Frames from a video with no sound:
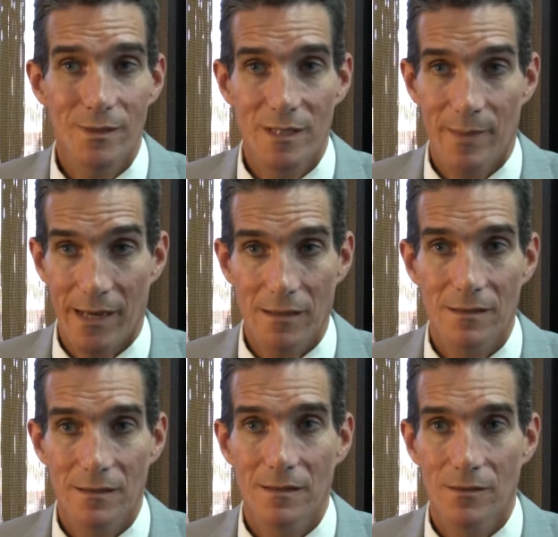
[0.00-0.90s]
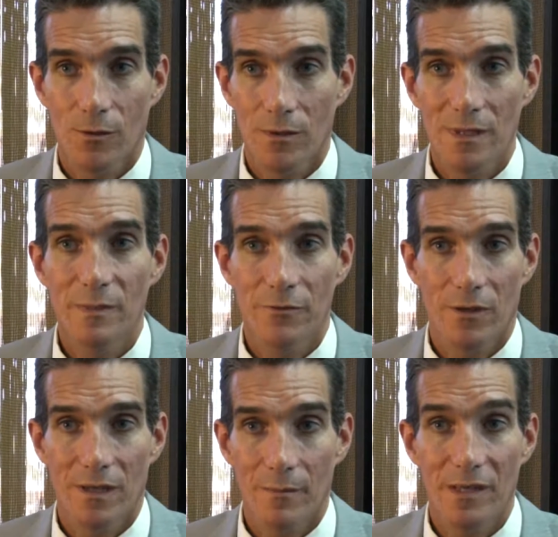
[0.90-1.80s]
to expect totally
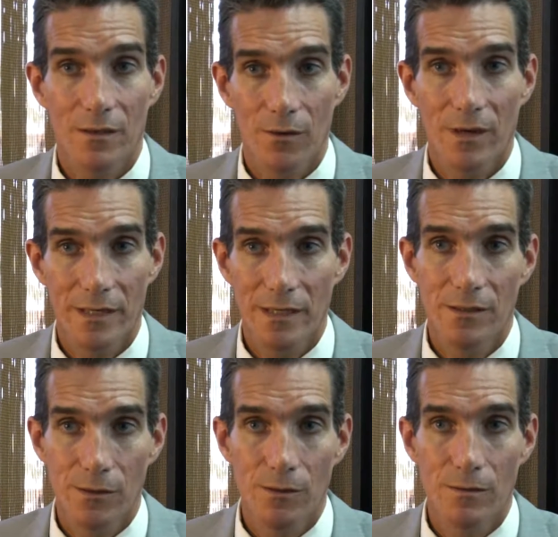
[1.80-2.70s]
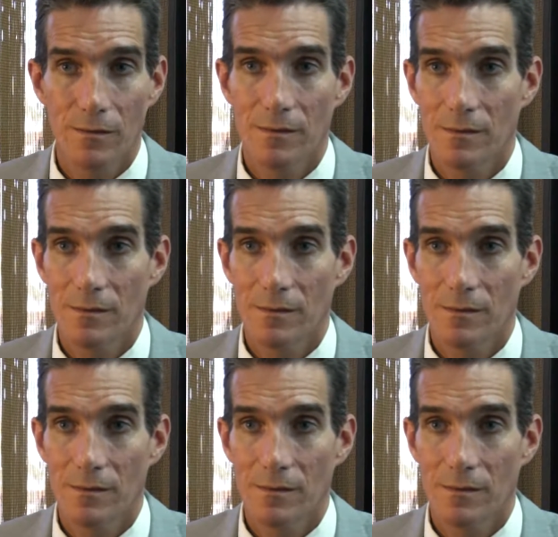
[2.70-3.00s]
before coming, although I did do